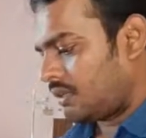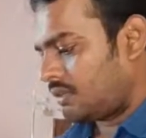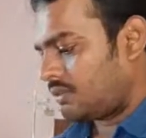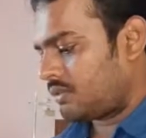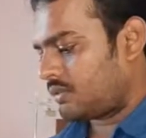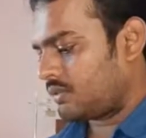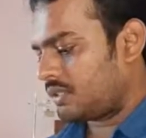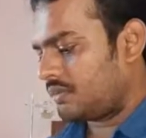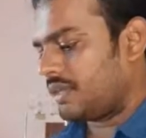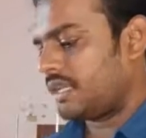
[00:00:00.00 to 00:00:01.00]
So,
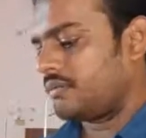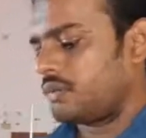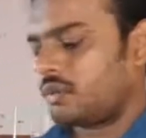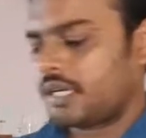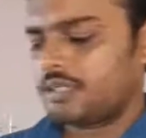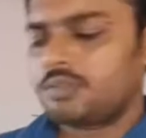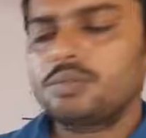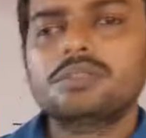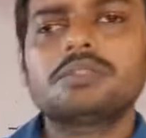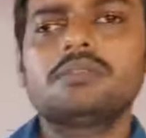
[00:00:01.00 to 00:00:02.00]
it's a barium chloride
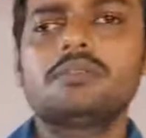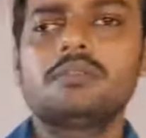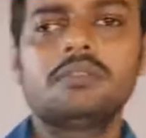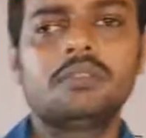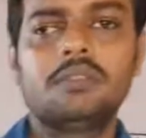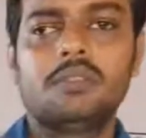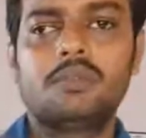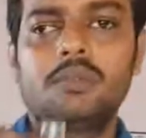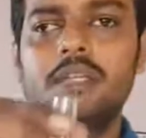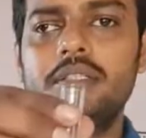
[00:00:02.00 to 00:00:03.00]
solution.
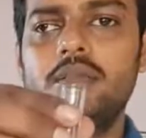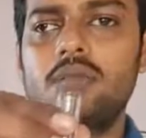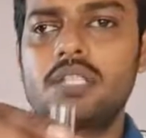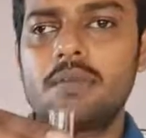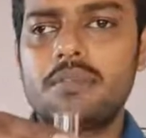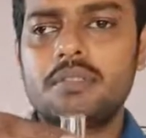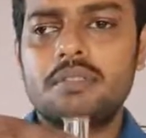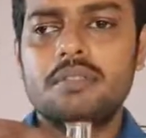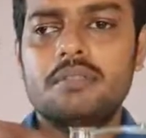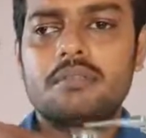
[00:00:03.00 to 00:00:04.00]
So, let us see what happens.